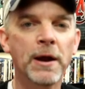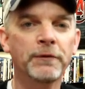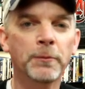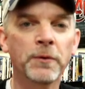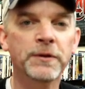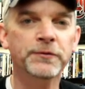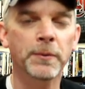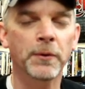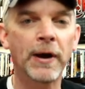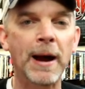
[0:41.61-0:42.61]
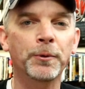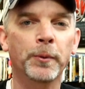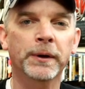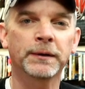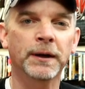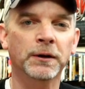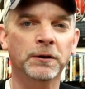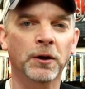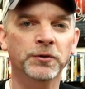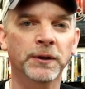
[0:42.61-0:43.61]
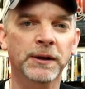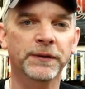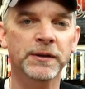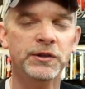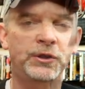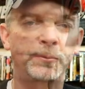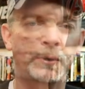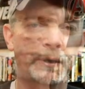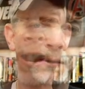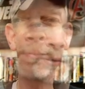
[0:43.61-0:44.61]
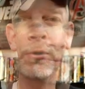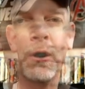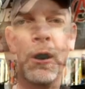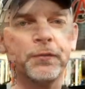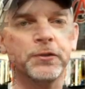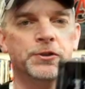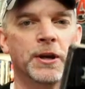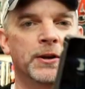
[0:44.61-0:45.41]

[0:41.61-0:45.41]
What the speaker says: to go ahead and remove this from the wrapper, and we can take a closer look at this Steelbook. With the wrapper off and the